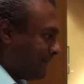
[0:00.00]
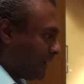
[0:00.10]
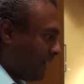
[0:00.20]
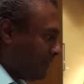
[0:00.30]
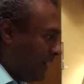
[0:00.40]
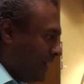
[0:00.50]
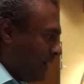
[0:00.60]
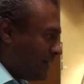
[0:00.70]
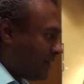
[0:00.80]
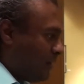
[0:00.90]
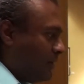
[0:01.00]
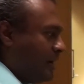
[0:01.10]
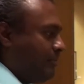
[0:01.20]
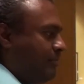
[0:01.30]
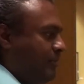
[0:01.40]
Okay? So
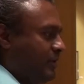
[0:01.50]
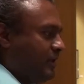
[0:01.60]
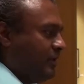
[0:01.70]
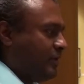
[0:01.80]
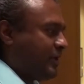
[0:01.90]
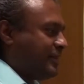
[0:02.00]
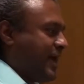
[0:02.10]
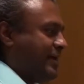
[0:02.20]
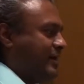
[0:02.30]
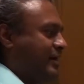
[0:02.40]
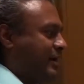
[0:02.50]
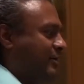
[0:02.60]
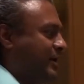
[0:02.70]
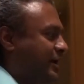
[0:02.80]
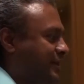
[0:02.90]
look at that. How
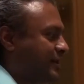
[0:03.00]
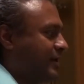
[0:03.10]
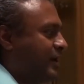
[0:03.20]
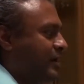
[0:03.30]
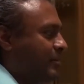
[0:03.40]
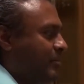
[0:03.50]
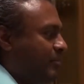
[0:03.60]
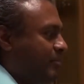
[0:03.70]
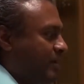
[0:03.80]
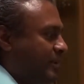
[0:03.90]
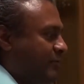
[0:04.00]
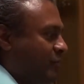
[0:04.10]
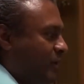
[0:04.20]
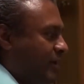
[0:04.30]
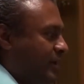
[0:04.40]
nice. Public
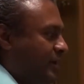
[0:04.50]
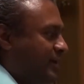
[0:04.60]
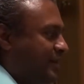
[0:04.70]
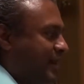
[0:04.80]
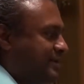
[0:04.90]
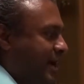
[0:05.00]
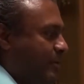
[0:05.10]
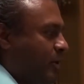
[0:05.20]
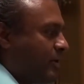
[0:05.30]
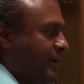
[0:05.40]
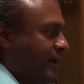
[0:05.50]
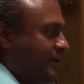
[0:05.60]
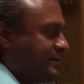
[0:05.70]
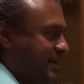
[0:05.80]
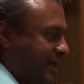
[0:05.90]
void, set time aware greeting,
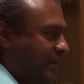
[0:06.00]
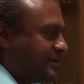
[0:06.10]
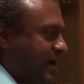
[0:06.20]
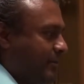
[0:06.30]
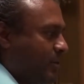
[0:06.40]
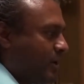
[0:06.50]
taking a time aware